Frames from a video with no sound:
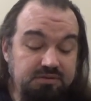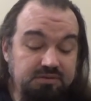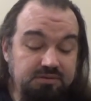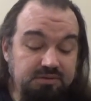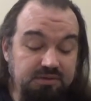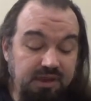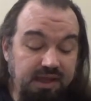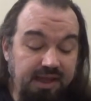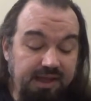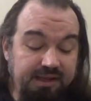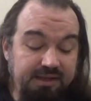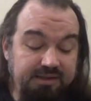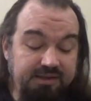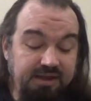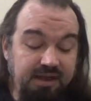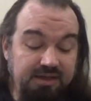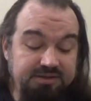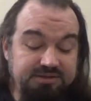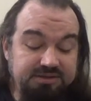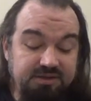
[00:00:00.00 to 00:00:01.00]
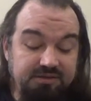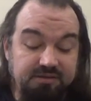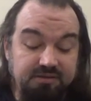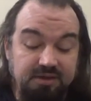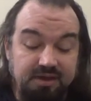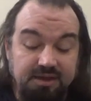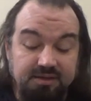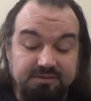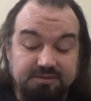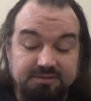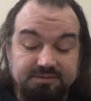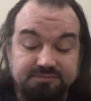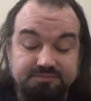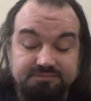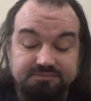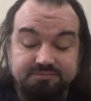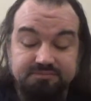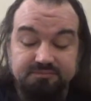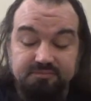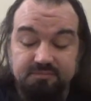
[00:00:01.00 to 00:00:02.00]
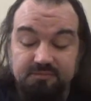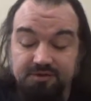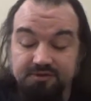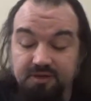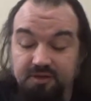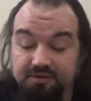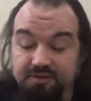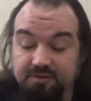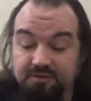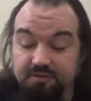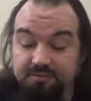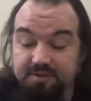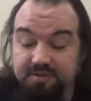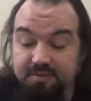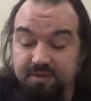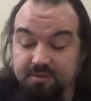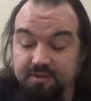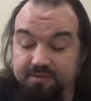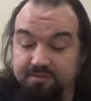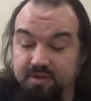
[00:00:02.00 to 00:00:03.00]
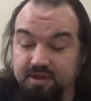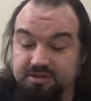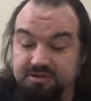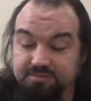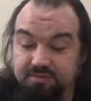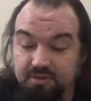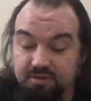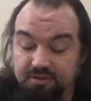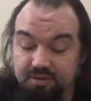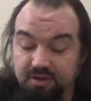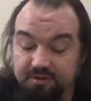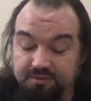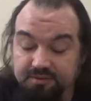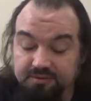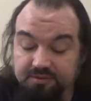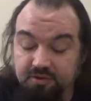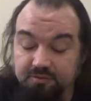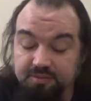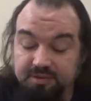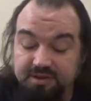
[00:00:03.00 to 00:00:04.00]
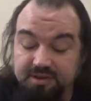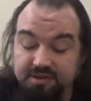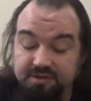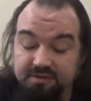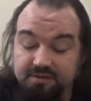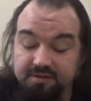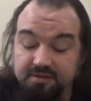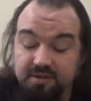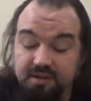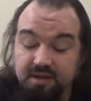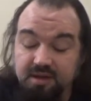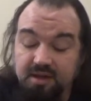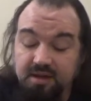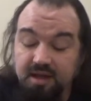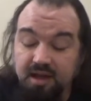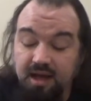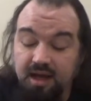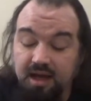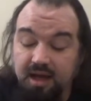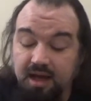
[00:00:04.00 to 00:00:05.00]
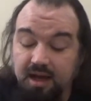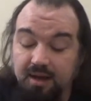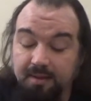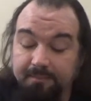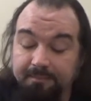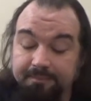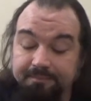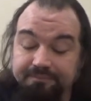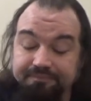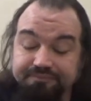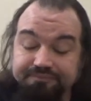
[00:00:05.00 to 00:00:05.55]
lying unconscious on the ground. There's also a bit about resurrection protocols and duplicates. Basically